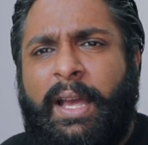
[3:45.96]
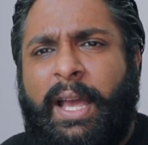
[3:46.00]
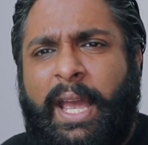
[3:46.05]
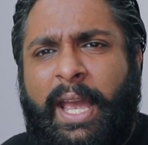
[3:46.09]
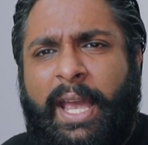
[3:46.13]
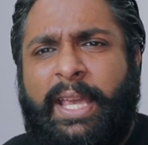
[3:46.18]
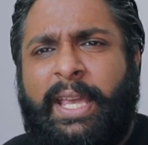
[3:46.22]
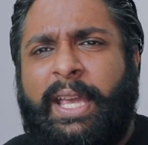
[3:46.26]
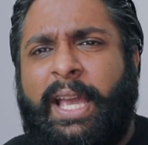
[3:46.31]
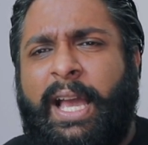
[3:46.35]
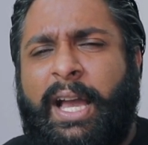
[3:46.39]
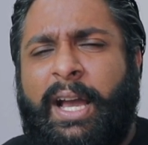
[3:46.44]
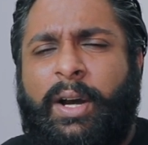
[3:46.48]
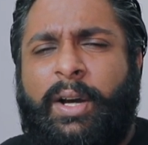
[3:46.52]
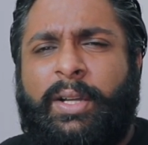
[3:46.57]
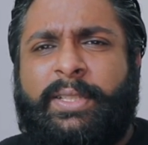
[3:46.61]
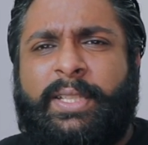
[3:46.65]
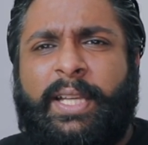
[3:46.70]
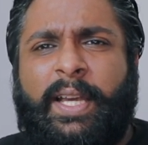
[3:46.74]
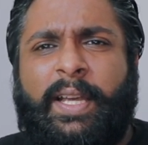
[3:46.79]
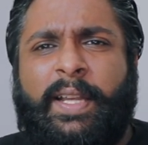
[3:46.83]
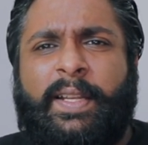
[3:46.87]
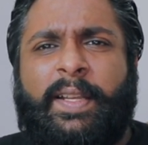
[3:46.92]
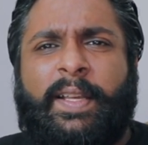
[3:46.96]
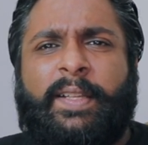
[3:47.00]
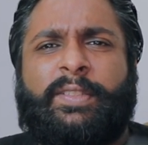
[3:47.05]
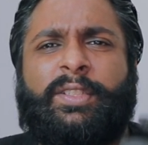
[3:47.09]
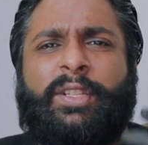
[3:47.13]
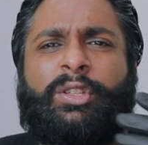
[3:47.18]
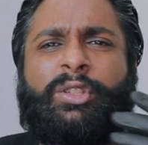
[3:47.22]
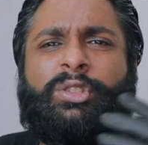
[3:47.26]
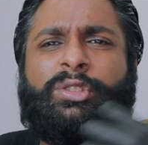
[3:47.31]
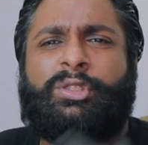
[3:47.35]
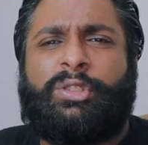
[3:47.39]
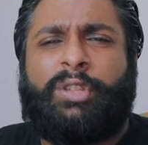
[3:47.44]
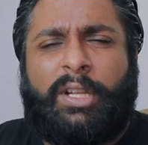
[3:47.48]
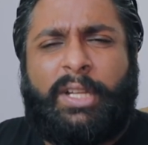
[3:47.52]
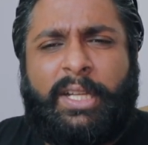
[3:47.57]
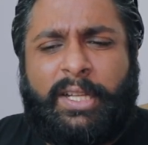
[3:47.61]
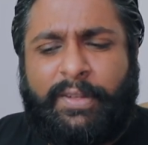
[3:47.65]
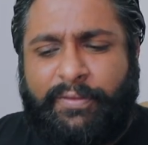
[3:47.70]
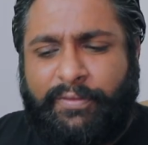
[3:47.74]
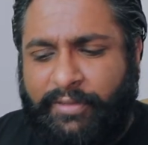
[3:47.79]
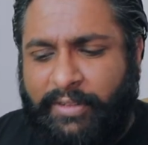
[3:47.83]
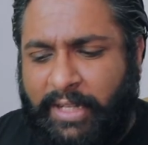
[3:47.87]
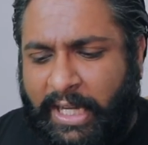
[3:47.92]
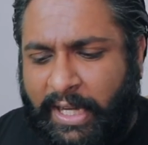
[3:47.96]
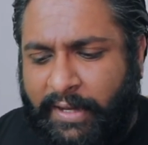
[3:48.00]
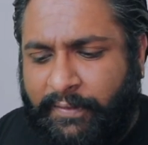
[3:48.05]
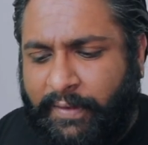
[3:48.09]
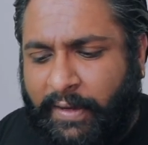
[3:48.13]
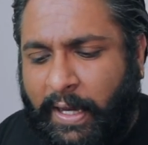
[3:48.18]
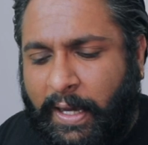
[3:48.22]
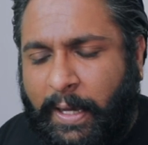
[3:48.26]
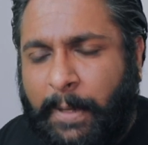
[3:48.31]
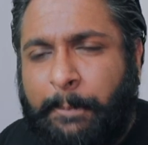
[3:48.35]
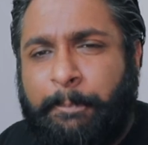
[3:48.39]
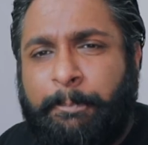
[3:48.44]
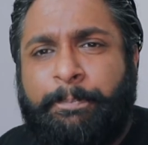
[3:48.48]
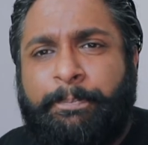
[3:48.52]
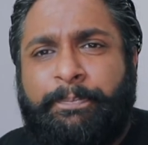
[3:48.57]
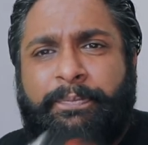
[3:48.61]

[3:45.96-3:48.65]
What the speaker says: 8 out of 10. It's a solid flavor.